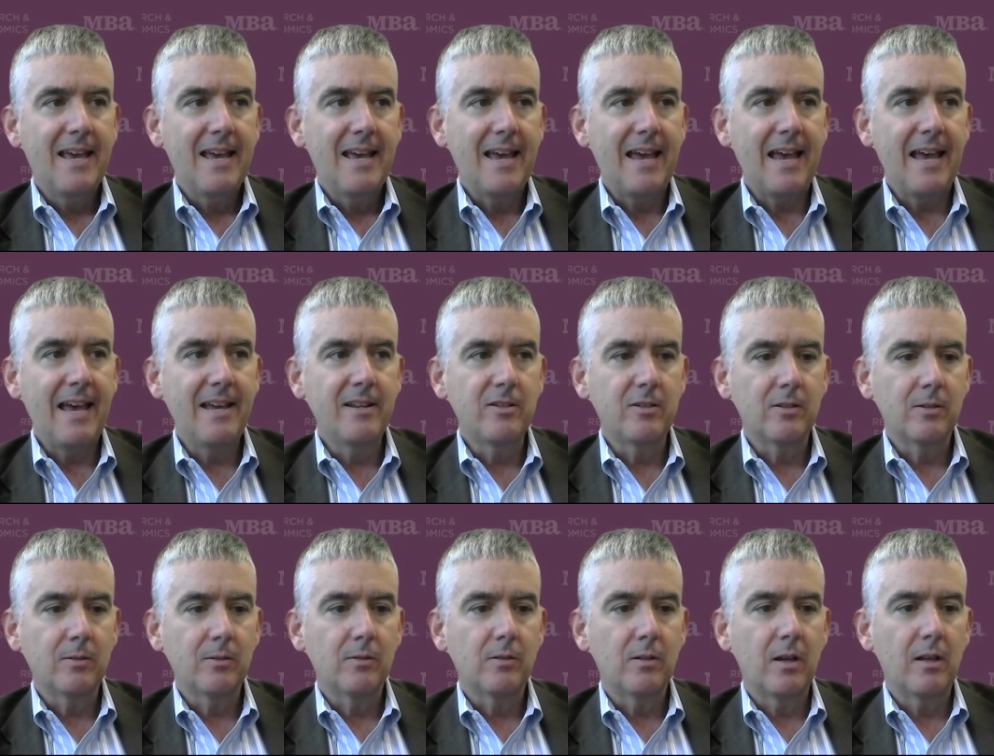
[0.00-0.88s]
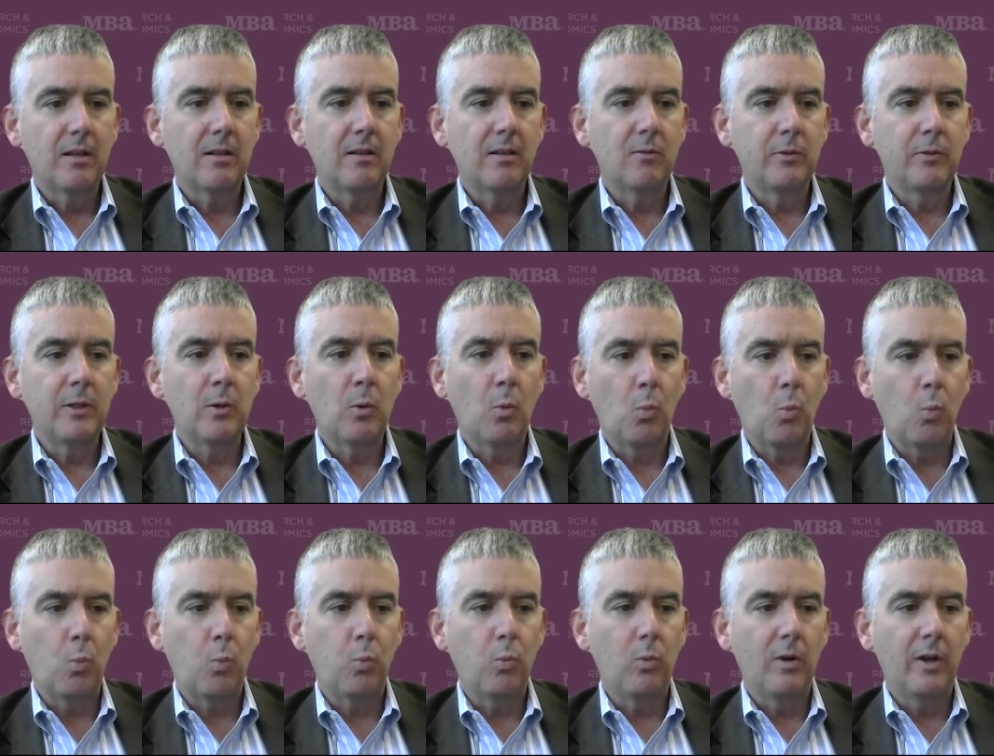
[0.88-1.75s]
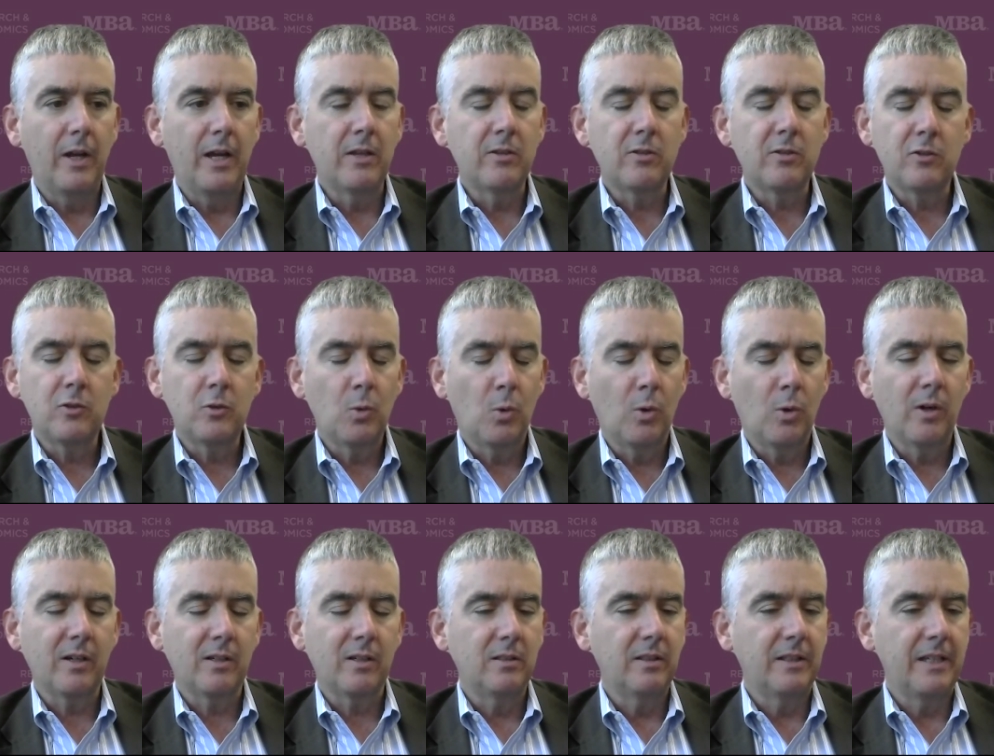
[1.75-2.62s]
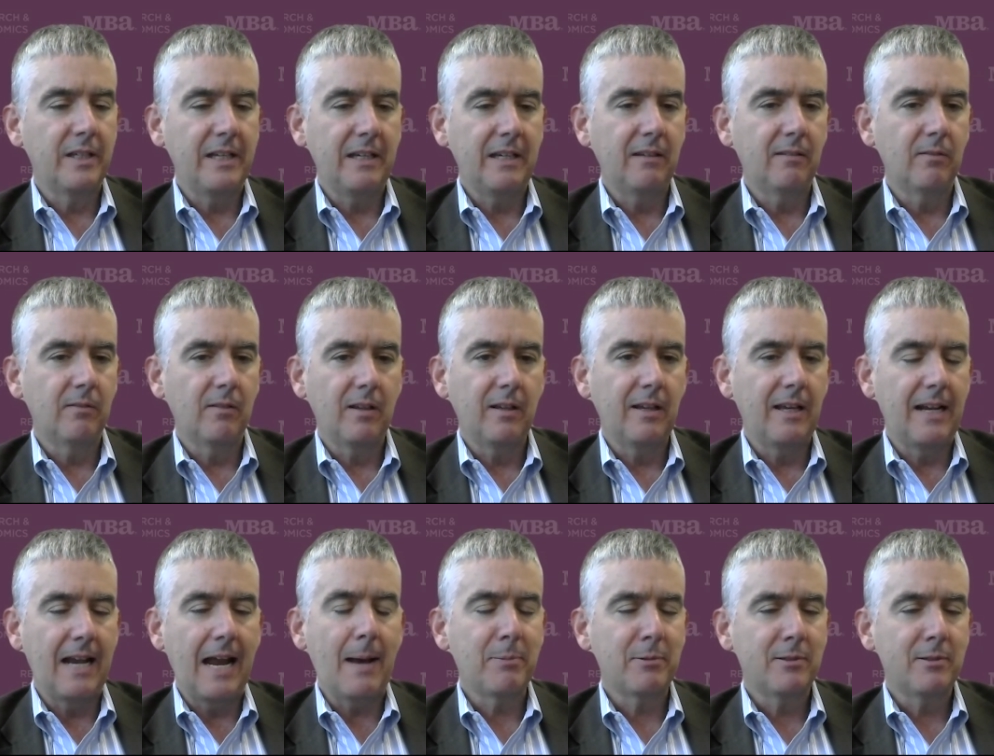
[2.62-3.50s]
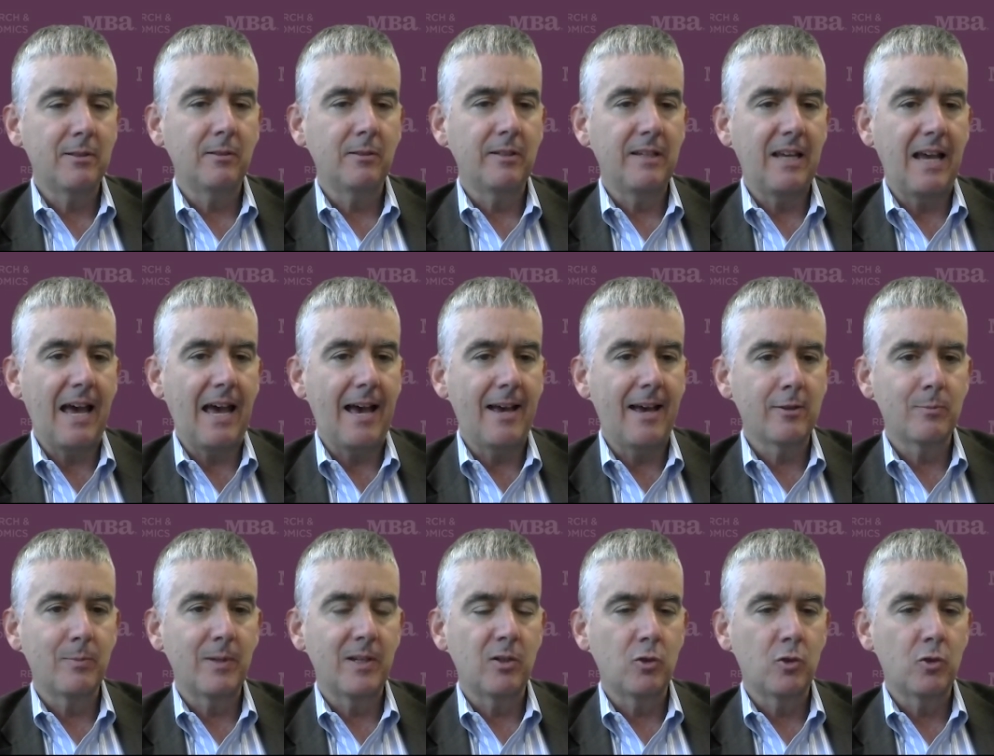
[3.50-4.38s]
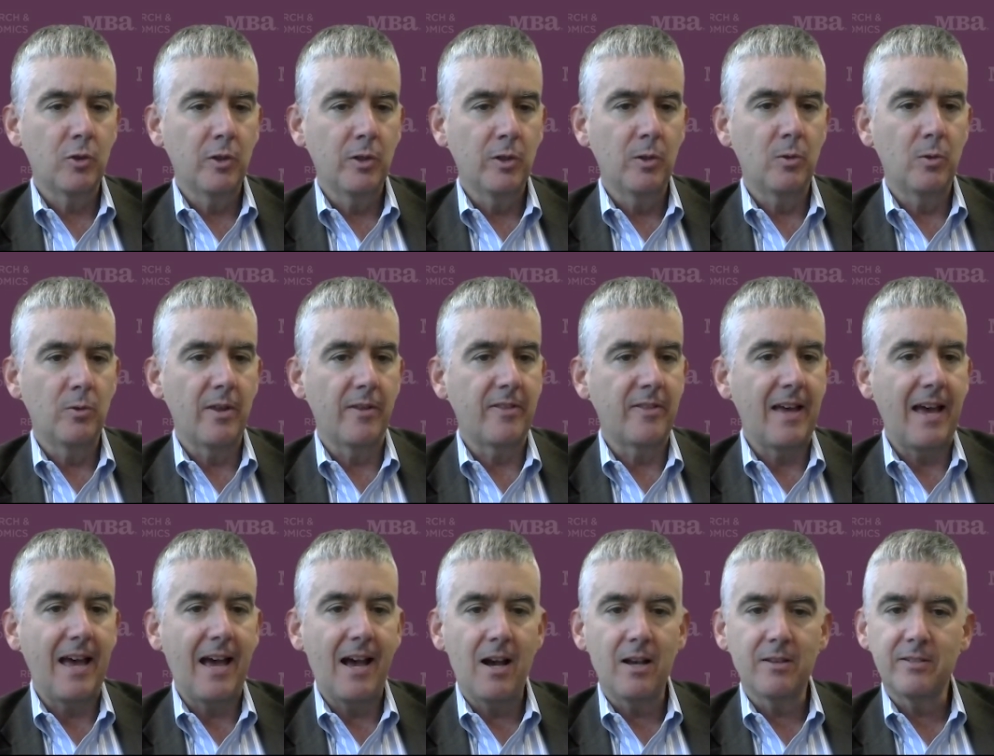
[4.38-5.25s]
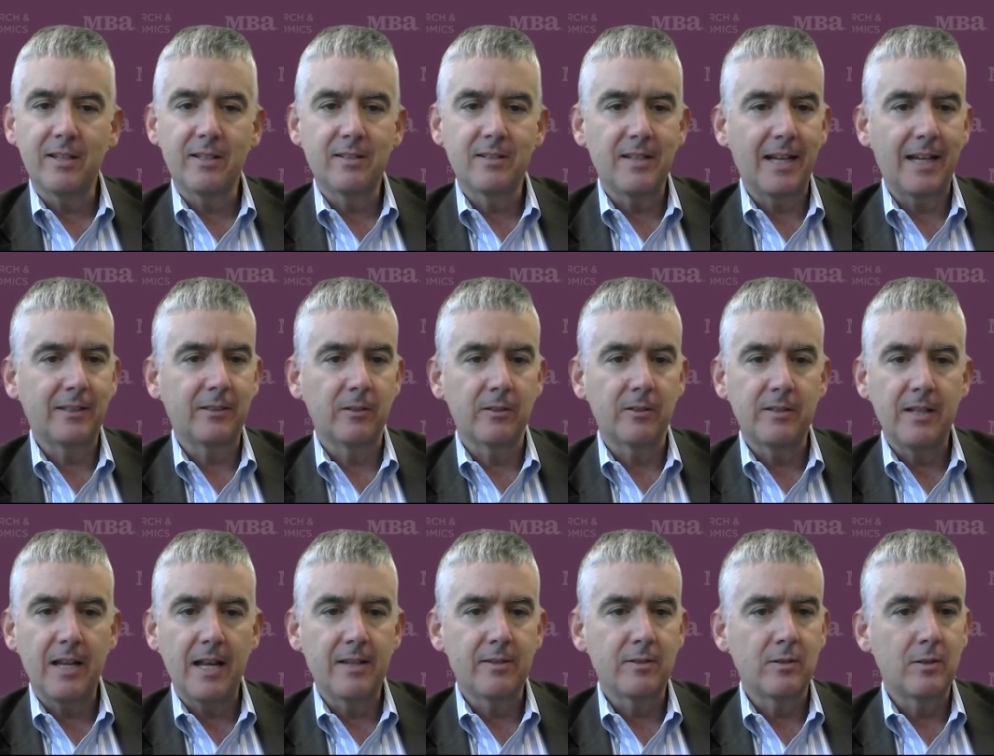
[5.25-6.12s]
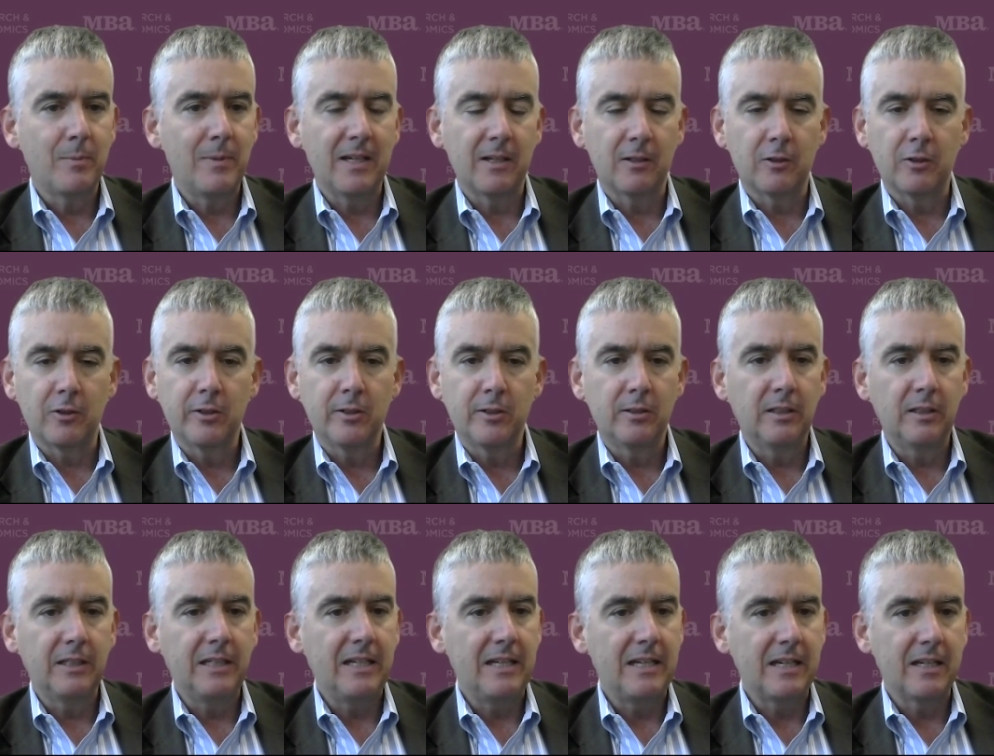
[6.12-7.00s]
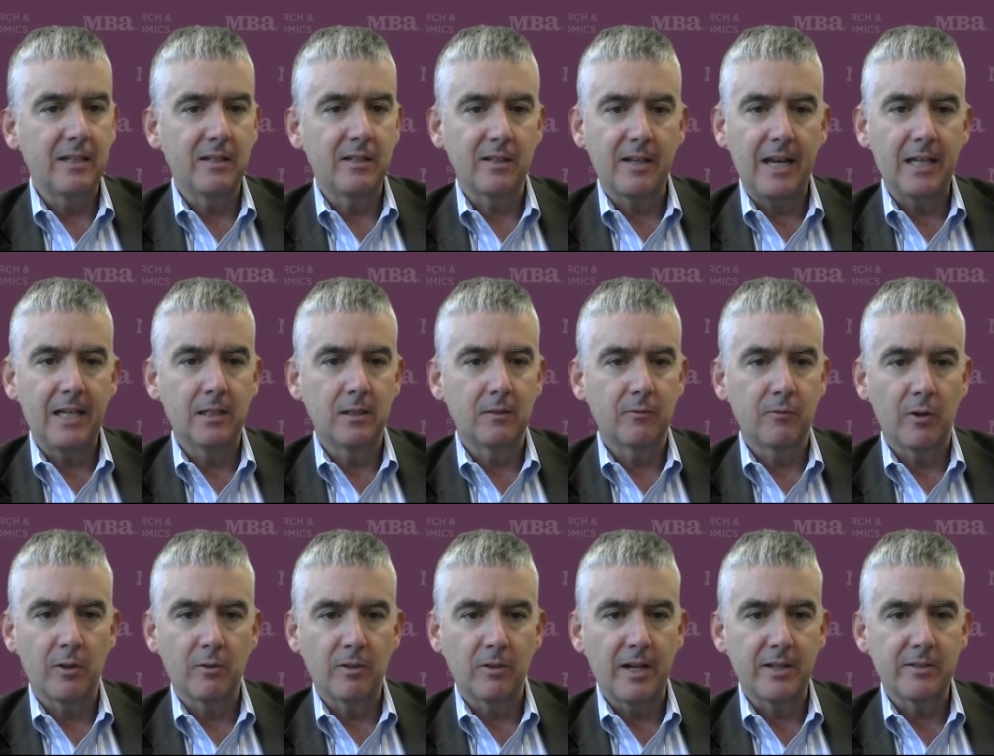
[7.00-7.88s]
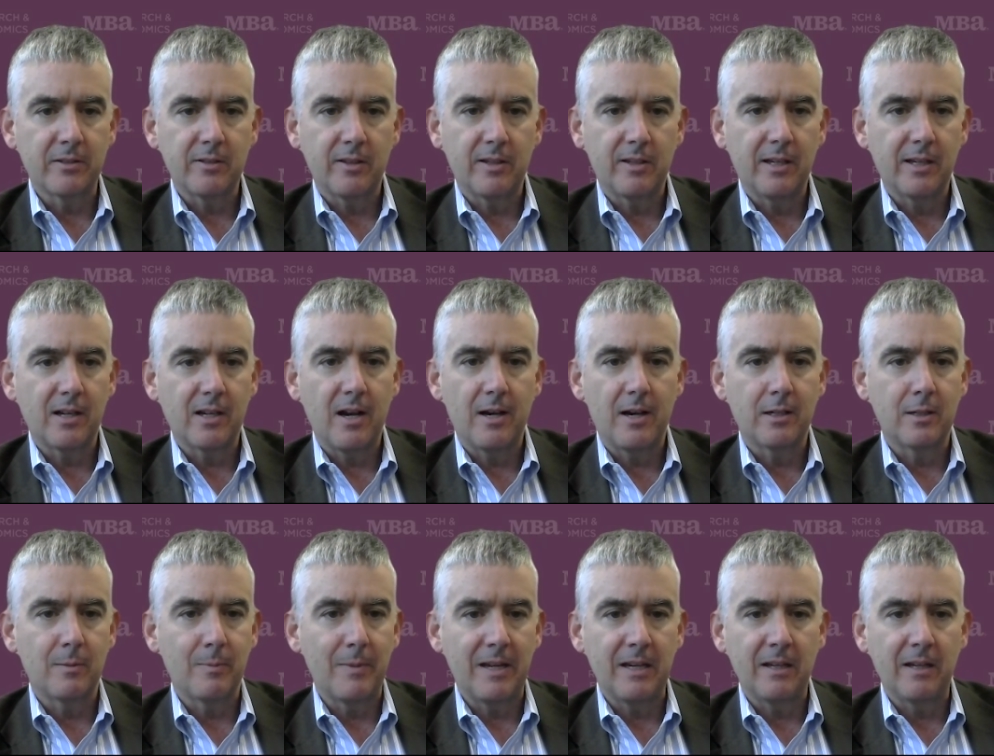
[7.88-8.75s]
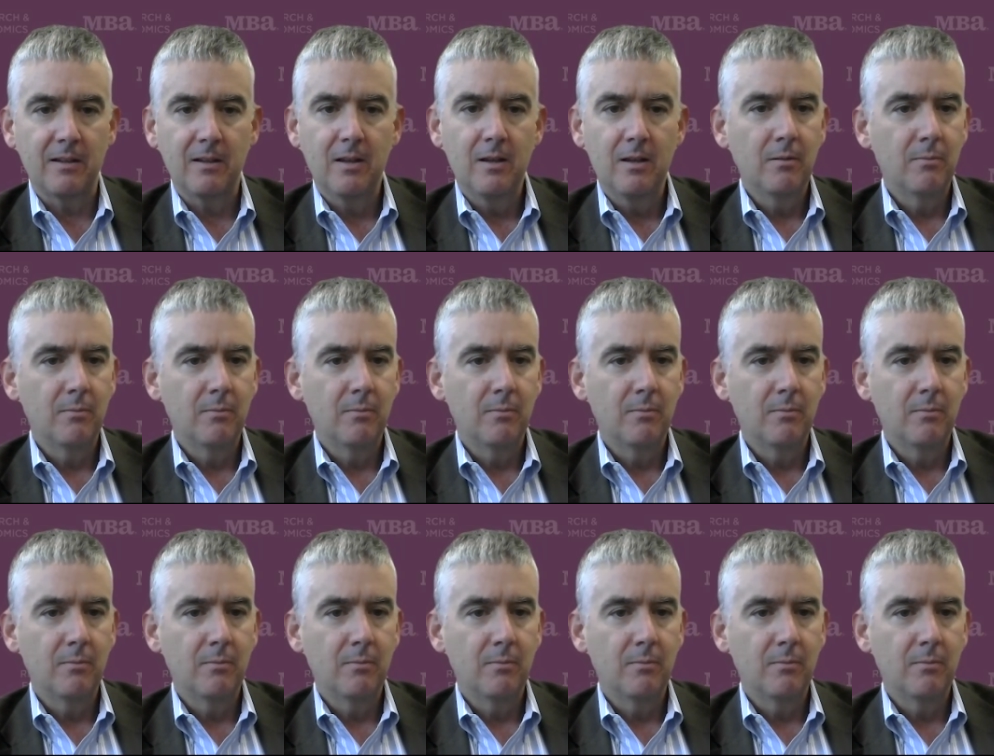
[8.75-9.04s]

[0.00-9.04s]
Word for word: And, you know, historically, it absolutely has been true that the housing sector tends to be a good leading indicator for the rest of the economy,